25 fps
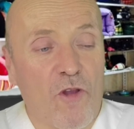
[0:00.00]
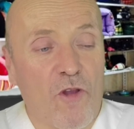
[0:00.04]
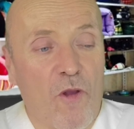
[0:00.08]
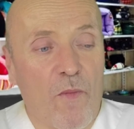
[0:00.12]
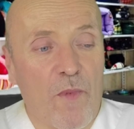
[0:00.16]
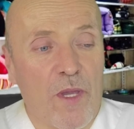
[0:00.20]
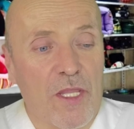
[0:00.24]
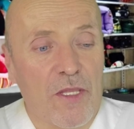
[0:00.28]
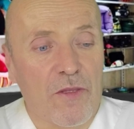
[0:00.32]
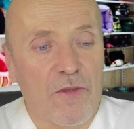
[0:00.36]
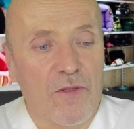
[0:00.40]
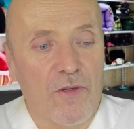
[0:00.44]

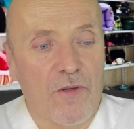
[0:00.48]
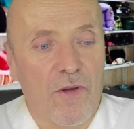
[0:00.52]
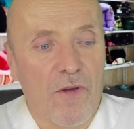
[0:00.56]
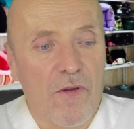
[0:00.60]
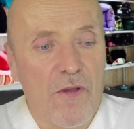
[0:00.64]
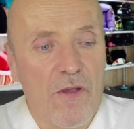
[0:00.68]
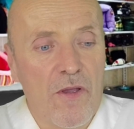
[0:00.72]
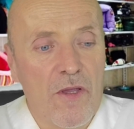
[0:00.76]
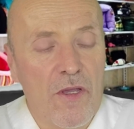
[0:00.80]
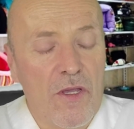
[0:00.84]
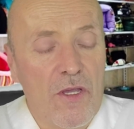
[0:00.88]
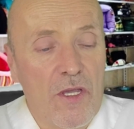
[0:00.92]
Then one
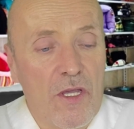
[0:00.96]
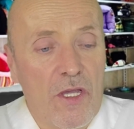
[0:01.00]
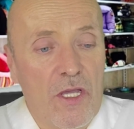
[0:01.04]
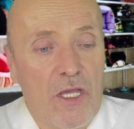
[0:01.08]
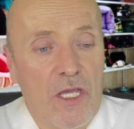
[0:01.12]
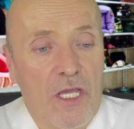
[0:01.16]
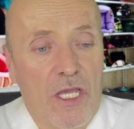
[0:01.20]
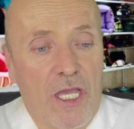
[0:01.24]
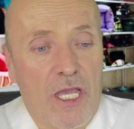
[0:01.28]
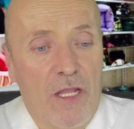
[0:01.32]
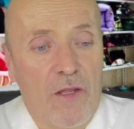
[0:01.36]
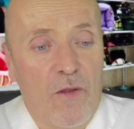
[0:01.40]
would say,
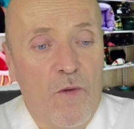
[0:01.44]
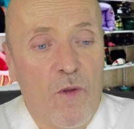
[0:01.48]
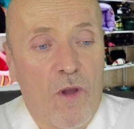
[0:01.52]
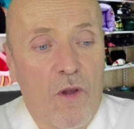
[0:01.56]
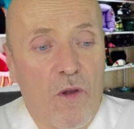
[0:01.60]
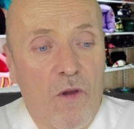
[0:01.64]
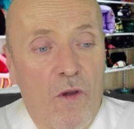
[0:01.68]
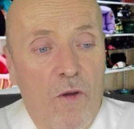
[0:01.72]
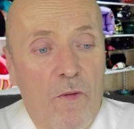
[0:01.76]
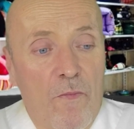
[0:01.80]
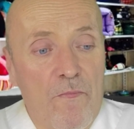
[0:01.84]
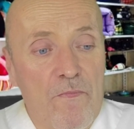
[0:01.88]
hey, do
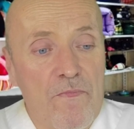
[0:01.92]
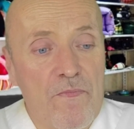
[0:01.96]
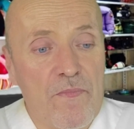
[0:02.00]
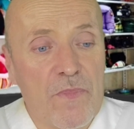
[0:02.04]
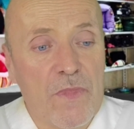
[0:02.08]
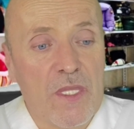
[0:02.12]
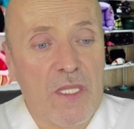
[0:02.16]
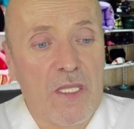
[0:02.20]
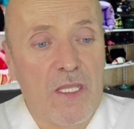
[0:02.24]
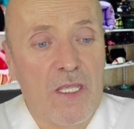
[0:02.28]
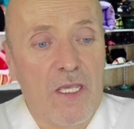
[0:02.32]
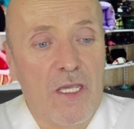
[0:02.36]
dogs do this
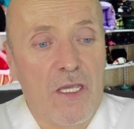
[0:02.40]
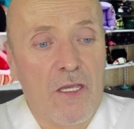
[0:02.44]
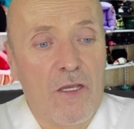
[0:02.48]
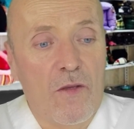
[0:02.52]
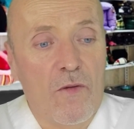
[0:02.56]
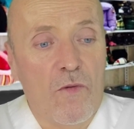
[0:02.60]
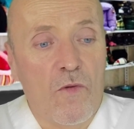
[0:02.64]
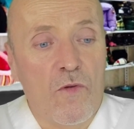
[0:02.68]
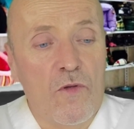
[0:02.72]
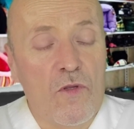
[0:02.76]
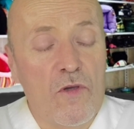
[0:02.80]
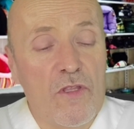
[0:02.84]
for an
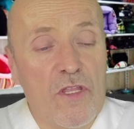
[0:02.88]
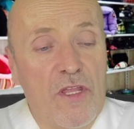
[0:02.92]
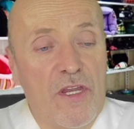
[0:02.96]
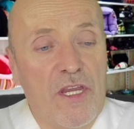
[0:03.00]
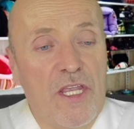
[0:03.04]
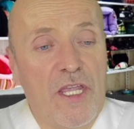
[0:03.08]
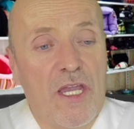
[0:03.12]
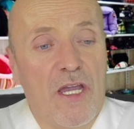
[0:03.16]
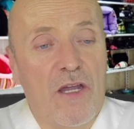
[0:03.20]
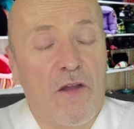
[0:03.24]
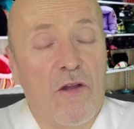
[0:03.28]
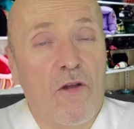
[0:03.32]
ancestral
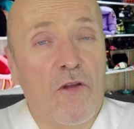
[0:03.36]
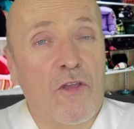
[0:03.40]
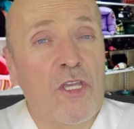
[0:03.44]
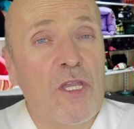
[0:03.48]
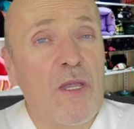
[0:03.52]
memory?